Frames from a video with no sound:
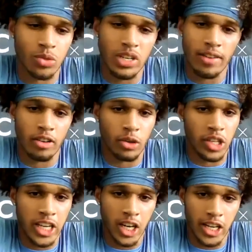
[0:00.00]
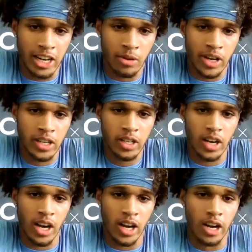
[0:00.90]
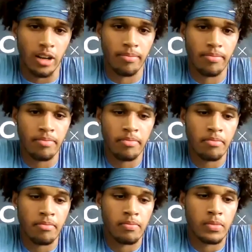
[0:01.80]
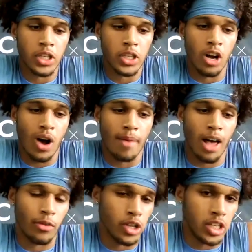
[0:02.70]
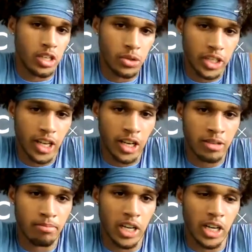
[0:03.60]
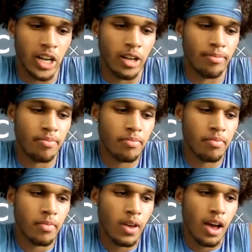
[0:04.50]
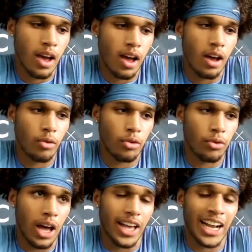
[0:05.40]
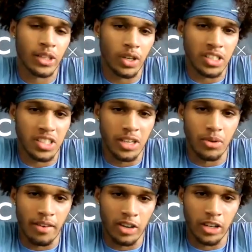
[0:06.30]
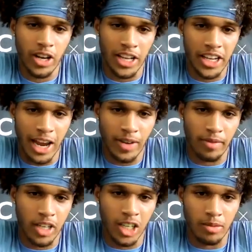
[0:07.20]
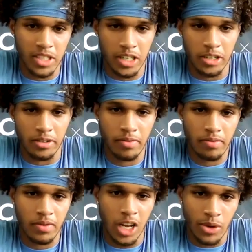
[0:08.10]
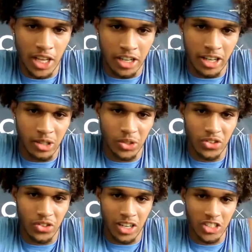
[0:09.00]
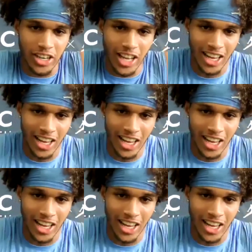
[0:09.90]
we never really cut anyway. Uh, So I'm not really used to cutting, but uh, I, I guess we'll have to see whenever kind of game time comes. And, you know, we got the nickels running straight down